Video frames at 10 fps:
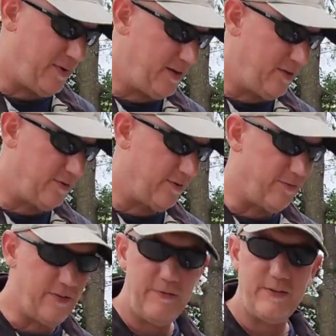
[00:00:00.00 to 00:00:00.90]
been using
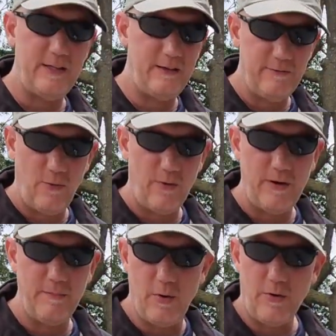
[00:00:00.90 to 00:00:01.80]

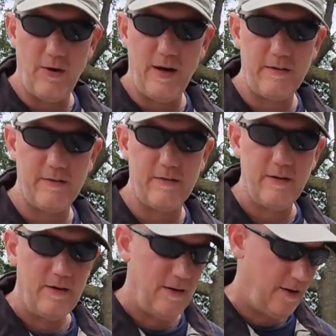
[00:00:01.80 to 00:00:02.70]
1540 Motor X,
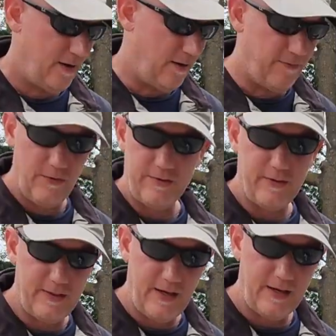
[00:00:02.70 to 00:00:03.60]
full
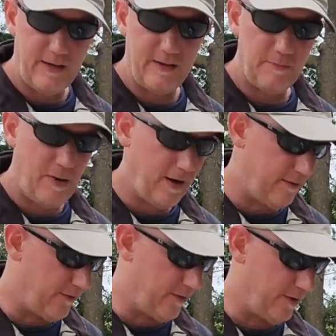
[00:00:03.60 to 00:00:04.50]
synthetic in this bike
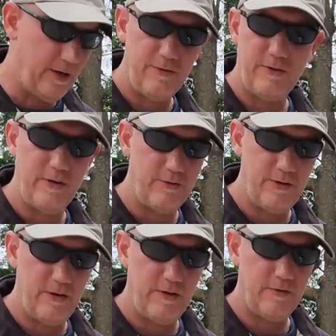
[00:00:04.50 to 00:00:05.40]
for years and years
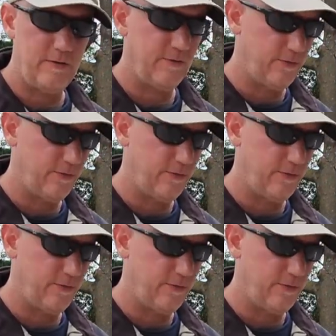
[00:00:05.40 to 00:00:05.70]
and years.